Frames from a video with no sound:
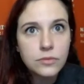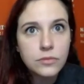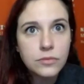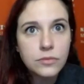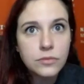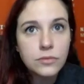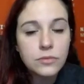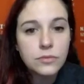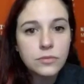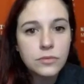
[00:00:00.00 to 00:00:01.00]

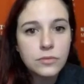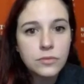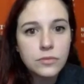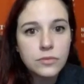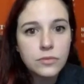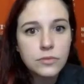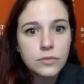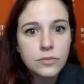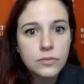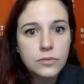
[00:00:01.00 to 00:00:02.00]

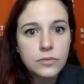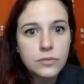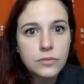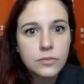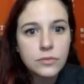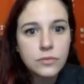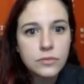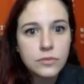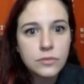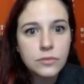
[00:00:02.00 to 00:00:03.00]

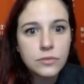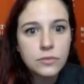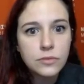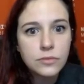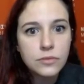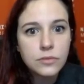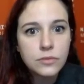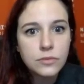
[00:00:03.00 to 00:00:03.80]
The person shown says nothing.